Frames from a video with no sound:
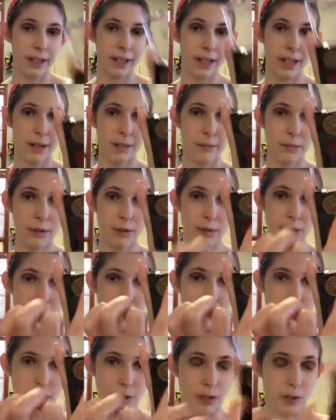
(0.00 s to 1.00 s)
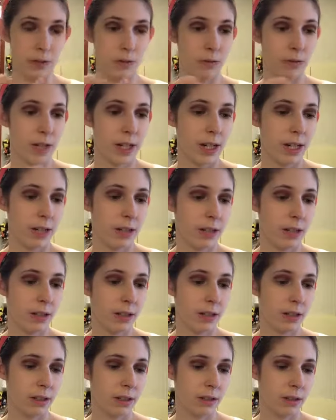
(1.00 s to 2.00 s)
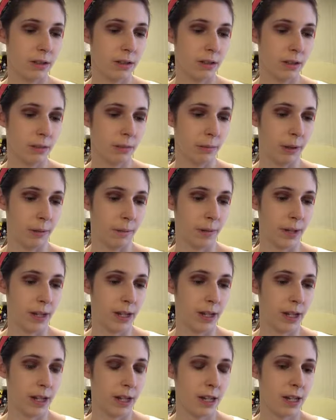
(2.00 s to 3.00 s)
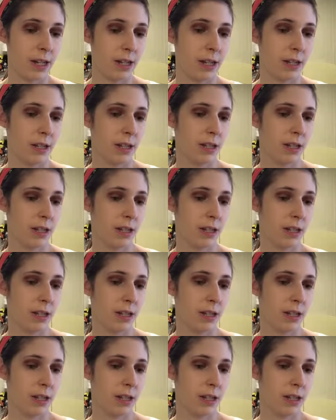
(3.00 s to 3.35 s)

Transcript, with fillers: Now I'm going in with the green on my pinky